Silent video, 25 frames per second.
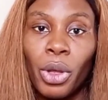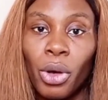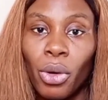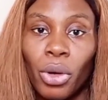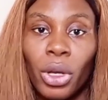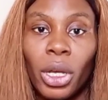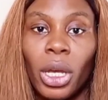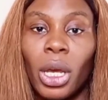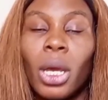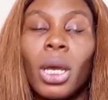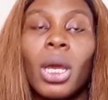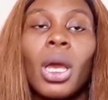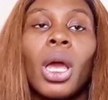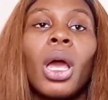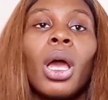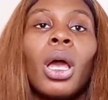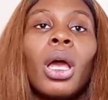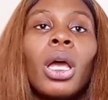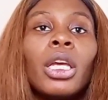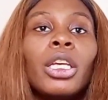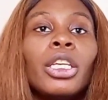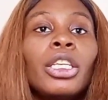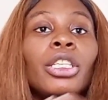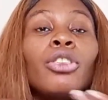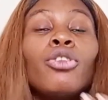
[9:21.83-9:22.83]
Okay,
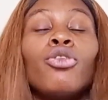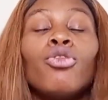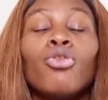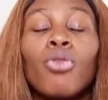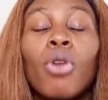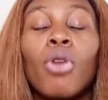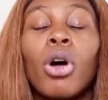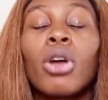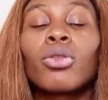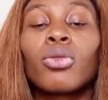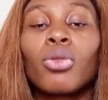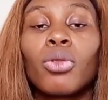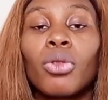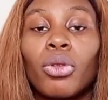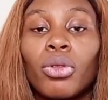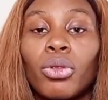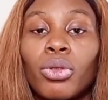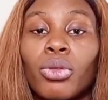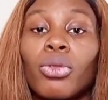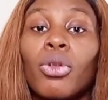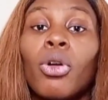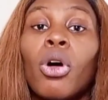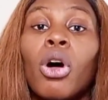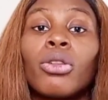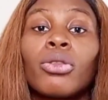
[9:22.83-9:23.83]
you also
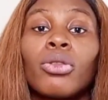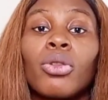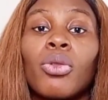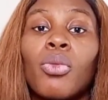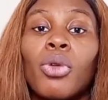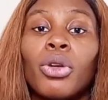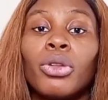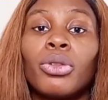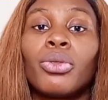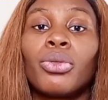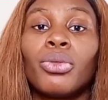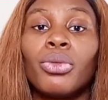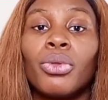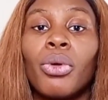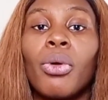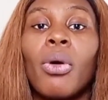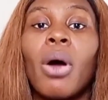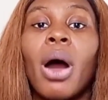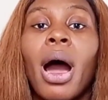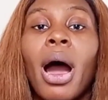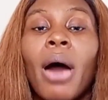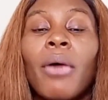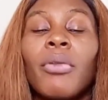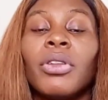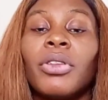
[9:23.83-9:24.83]
want to know
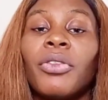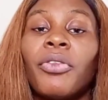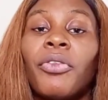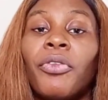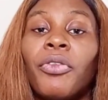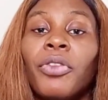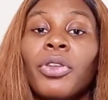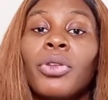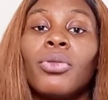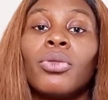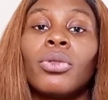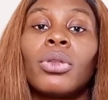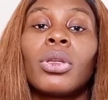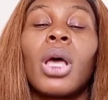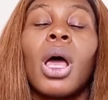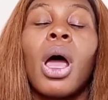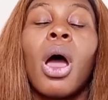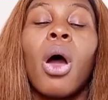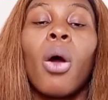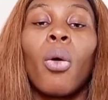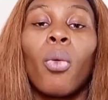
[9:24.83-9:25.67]
how it feels